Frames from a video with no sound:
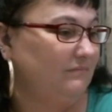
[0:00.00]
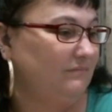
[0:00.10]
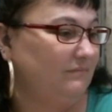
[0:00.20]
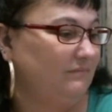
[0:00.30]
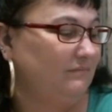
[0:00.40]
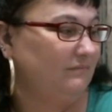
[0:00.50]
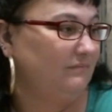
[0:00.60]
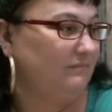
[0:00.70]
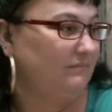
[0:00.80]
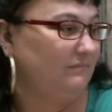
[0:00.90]

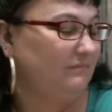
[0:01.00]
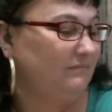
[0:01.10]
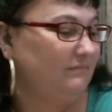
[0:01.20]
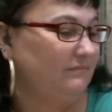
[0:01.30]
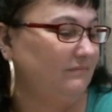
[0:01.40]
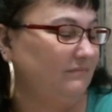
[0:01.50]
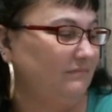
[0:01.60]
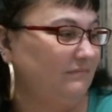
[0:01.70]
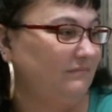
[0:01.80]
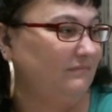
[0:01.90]

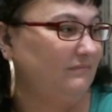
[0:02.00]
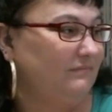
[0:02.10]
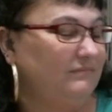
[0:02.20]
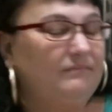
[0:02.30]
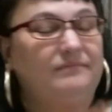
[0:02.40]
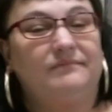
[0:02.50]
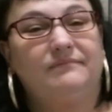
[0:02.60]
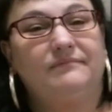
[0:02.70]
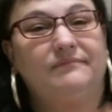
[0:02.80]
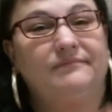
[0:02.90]

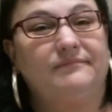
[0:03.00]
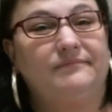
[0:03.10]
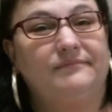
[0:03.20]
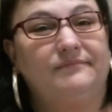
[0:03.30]
This person isn't speaking.